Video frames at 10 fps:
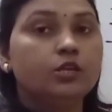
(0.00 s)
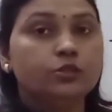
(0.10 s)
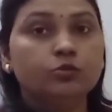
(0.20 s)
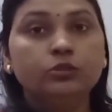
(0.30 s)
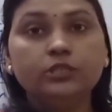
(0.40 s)

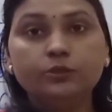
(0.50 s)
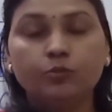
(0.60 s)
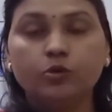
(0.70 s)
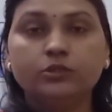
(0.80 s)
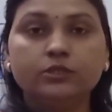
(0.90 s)
So this
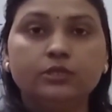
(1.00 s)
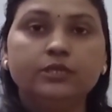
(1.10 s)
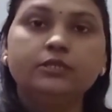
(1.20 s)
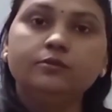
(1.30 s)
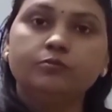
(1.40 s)
process
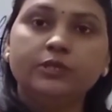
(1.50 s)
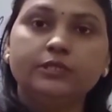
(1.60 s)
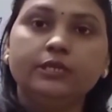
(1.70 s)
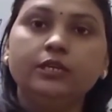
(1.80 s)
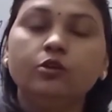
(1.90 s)
is
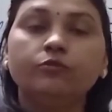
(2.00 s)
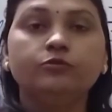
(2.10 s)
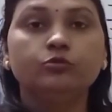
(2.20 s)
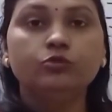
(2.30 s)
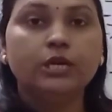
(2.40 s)
basically of
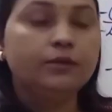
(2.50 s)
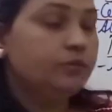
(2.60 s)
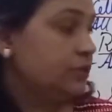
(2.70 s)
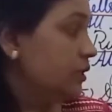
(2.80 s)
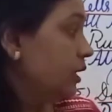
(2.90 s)
two
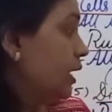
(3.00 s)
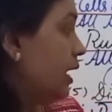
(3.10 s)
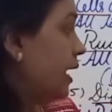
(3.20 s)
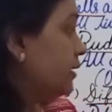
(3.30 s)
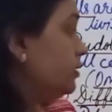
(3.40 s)
types:
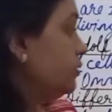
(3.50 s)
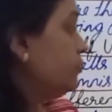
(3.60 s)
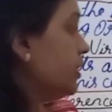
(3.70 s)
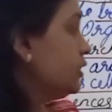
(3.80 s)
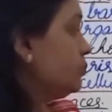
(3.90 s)
active
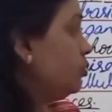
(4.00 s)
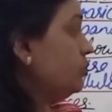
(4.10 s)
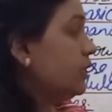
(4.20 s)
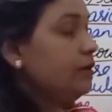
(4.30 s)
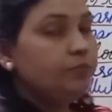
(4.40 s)

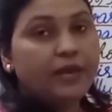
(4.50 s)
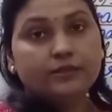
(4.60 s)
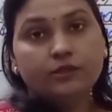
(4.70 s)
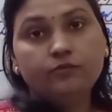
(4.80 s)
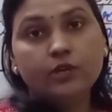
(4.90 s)
transport and
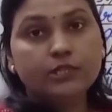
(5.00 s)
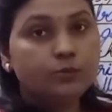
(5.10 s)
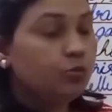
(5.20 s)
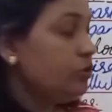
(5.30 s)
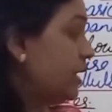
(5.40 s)
passive
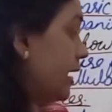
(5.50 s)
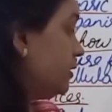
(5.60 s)
transport.